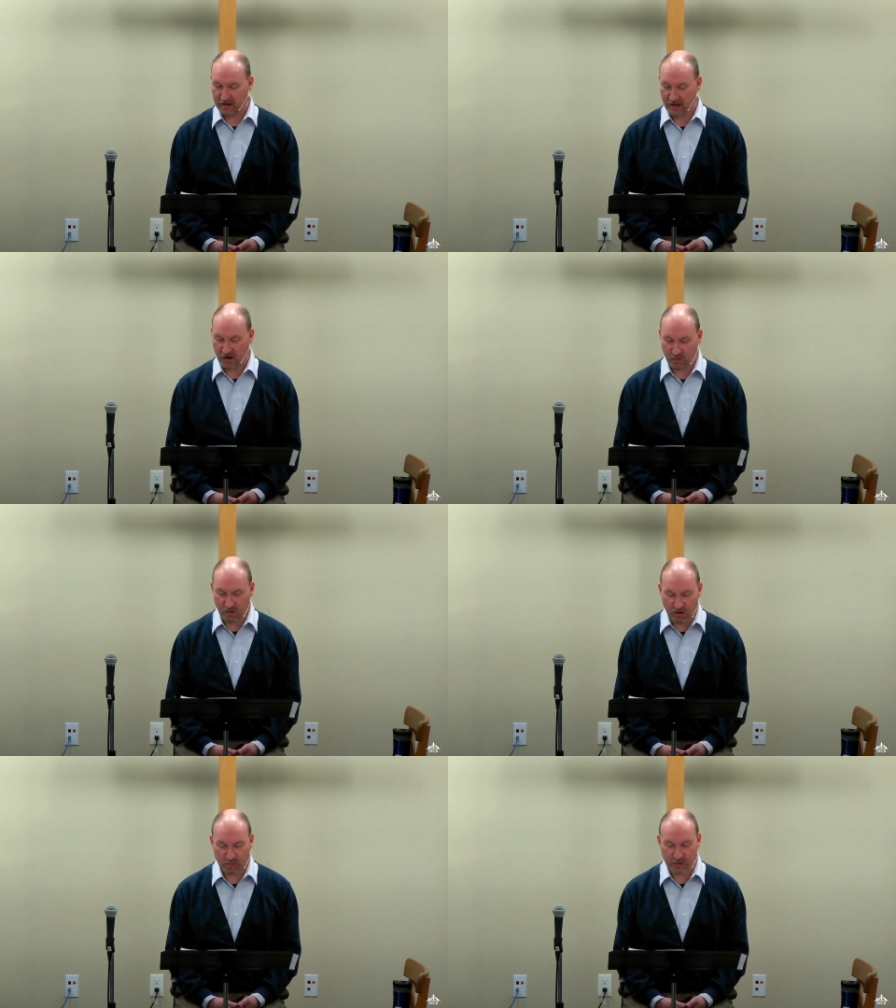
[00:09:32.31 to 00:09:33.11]
a
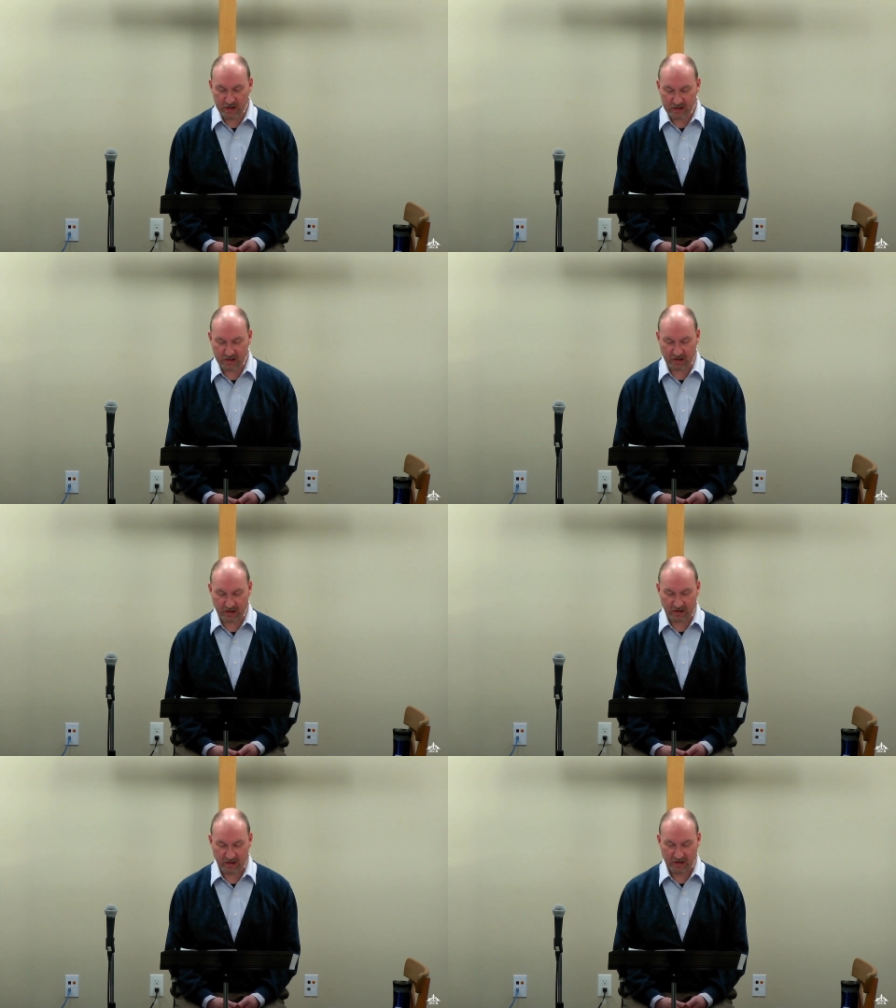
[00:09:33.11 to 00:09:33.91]
royal priesthood,
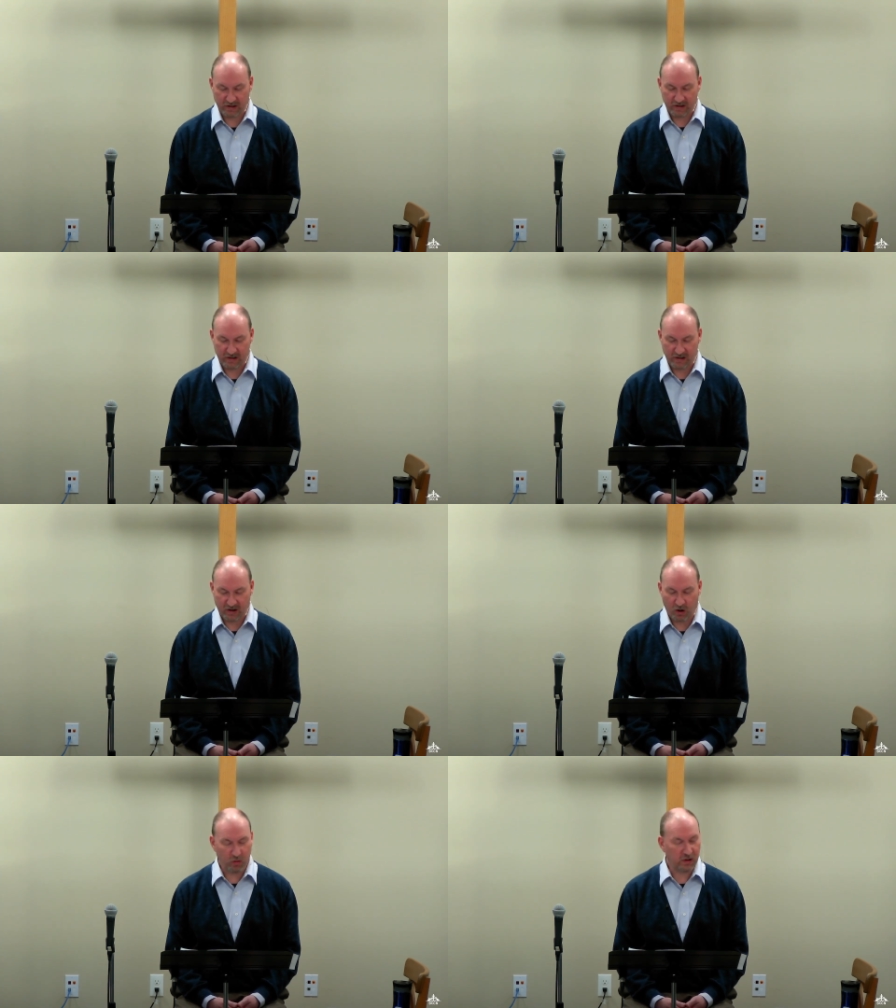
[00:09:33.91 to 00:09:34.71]
a
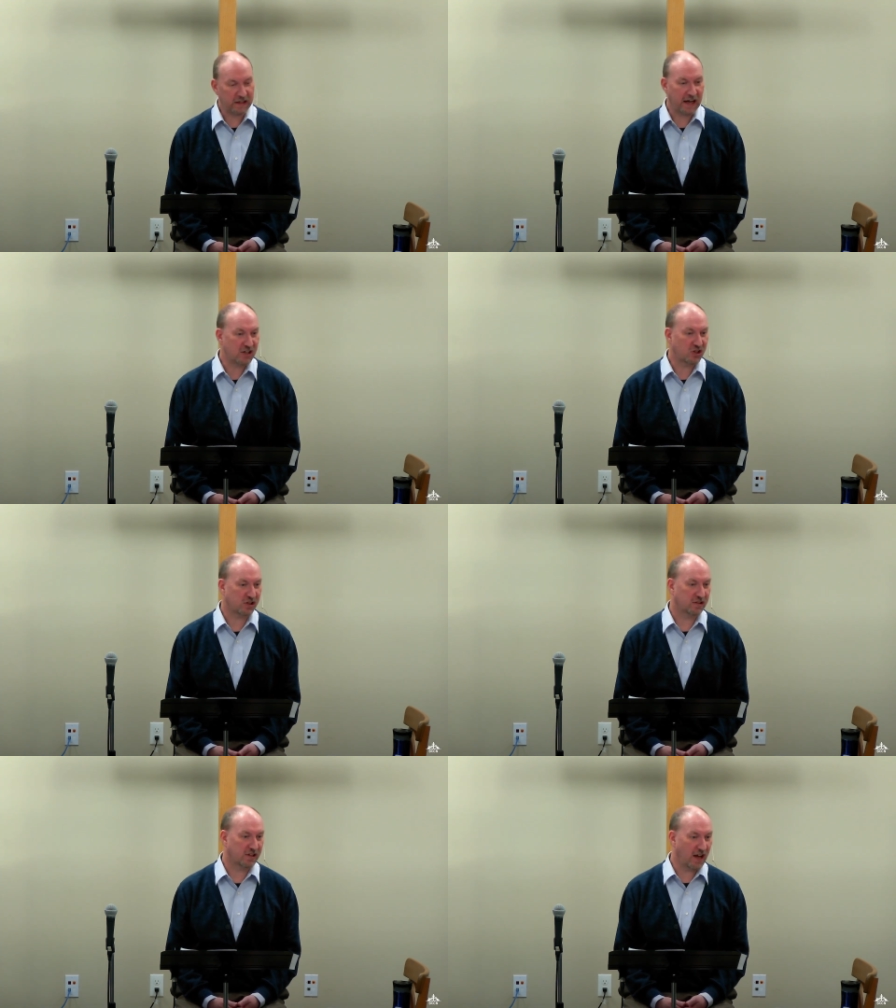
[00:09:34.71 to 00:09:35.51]
holy
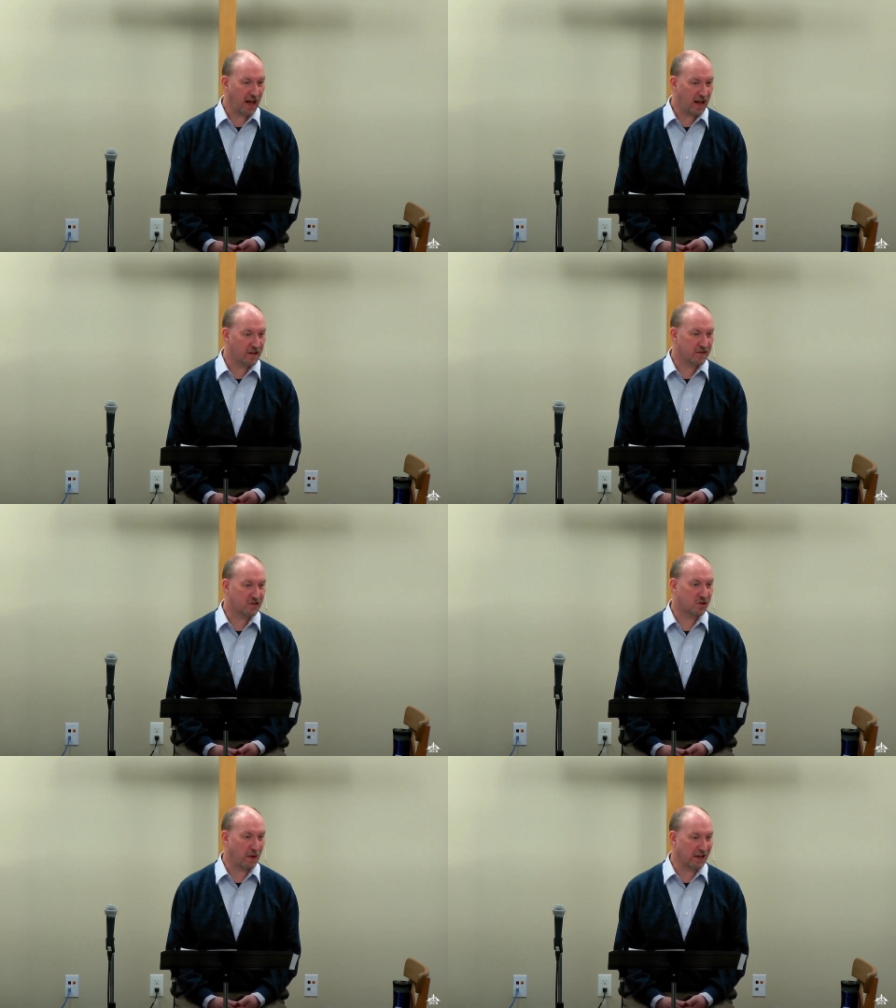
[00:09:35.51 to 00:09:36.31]
nation, God's
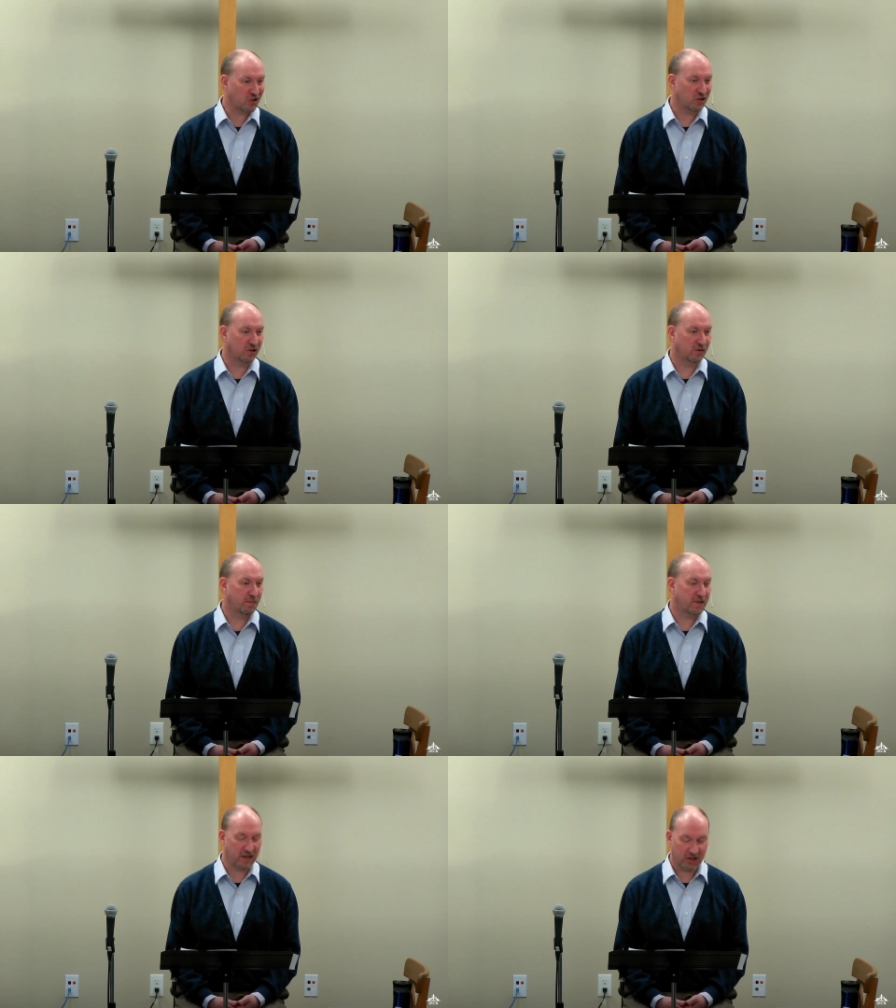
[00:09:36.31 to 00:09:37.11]
special
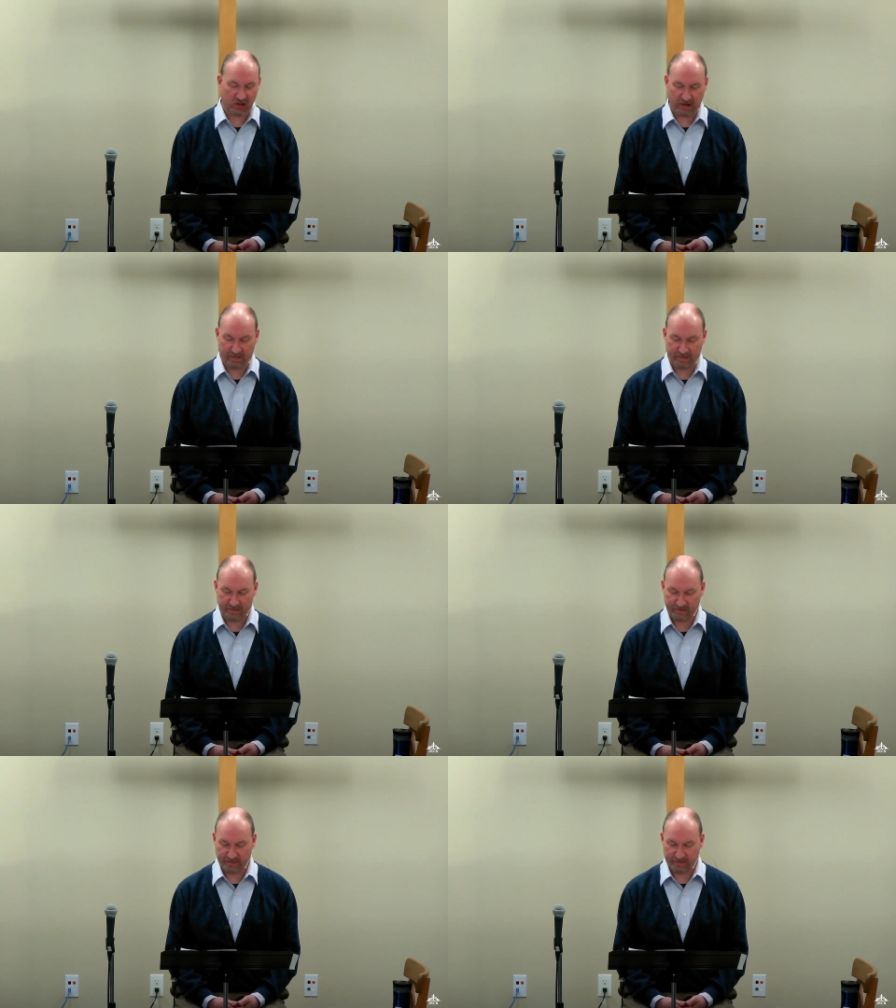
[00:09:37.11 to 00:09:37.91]
possession.
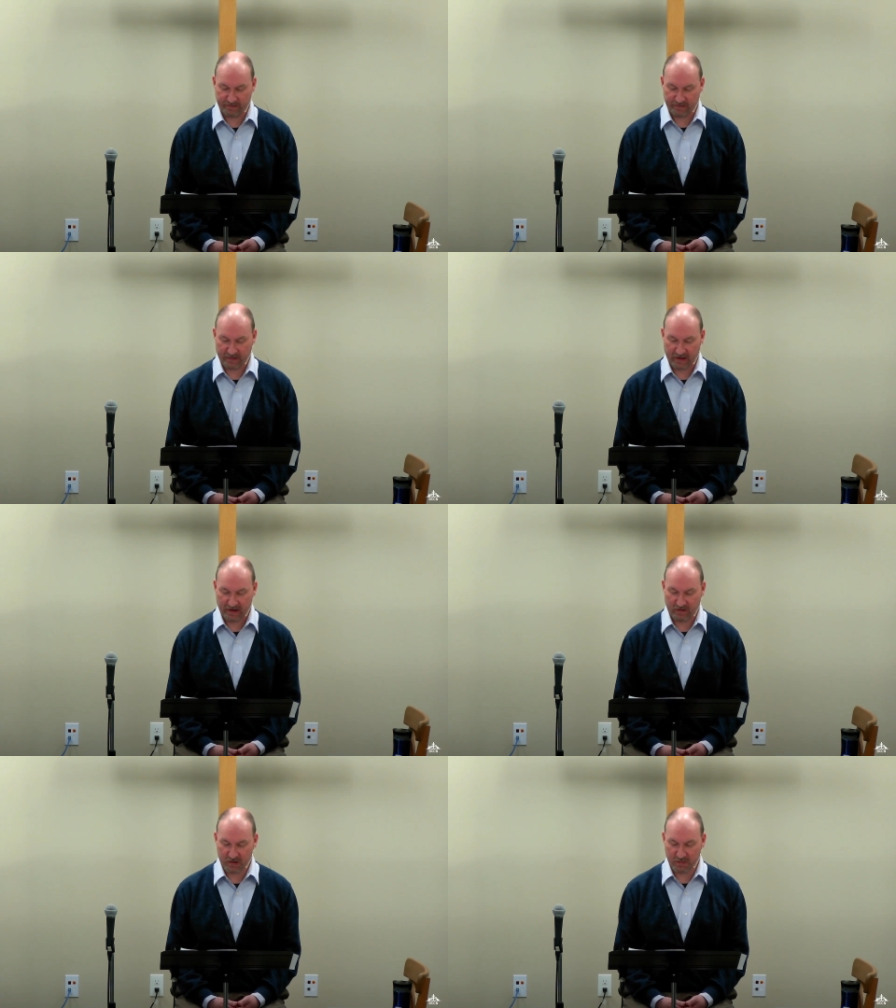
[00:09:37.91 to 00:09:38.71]

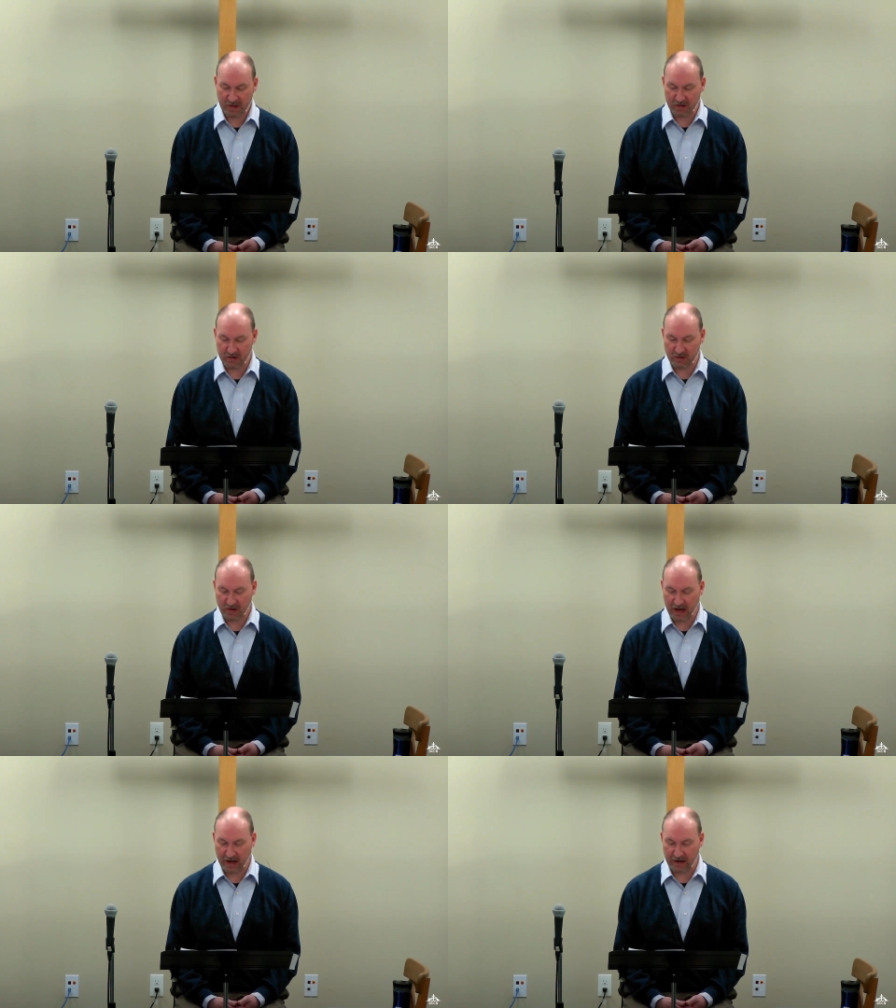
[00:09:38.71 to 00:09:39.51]
1 Peter 2
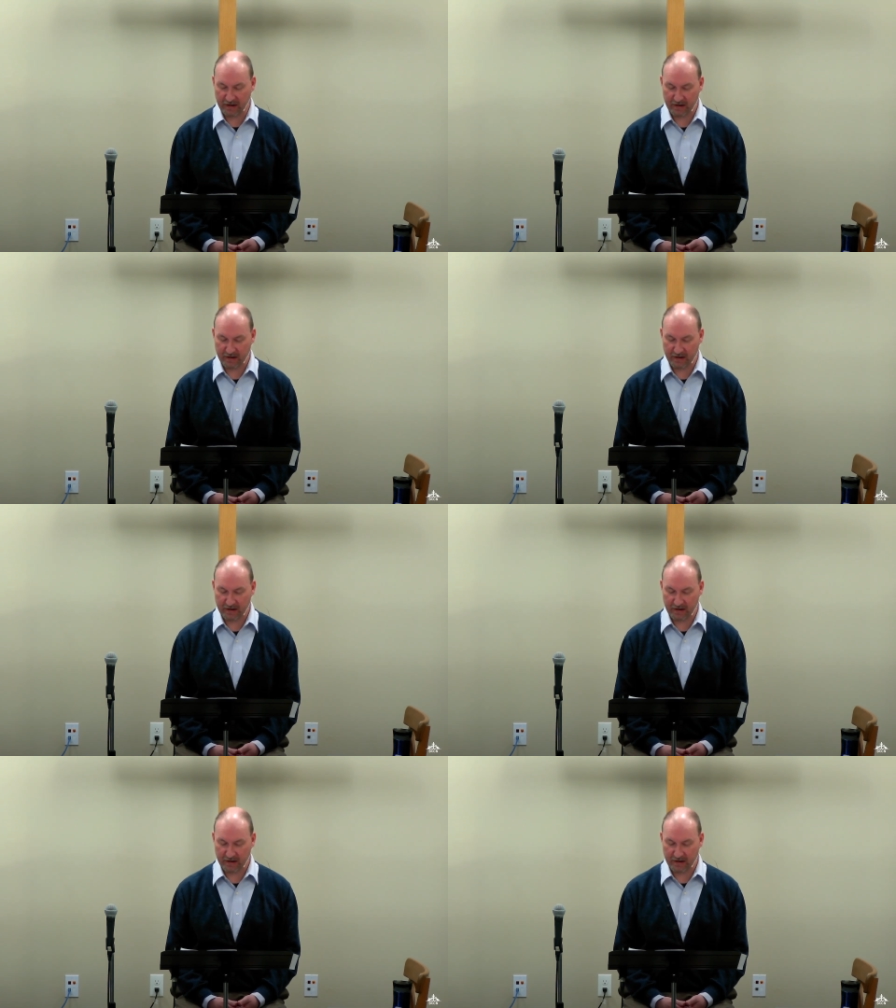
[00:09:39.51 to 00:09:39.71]
9.